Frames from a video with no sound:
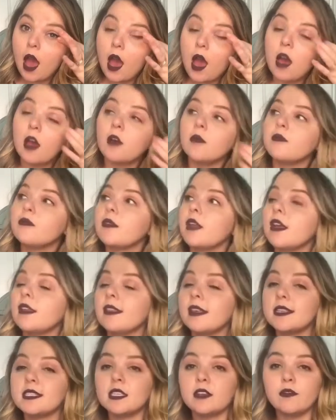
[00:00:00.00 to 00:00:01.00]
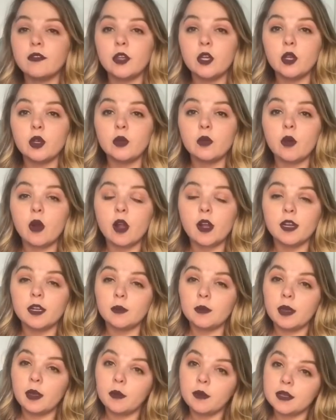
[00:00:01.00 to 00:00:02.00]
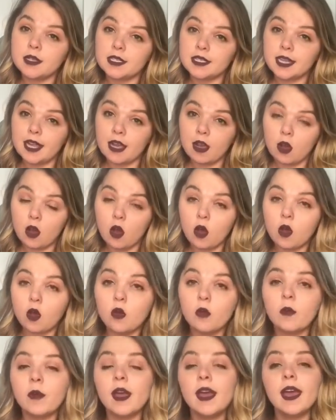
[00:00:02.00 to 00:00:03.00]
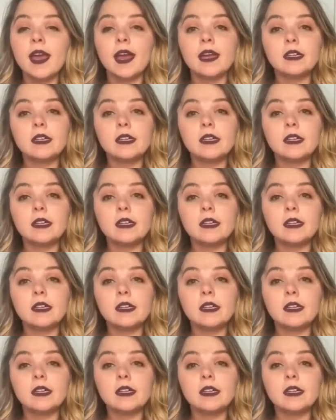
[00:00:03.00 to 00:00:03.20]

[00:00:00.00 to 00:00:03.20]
Unless if you are going to be able to stay at home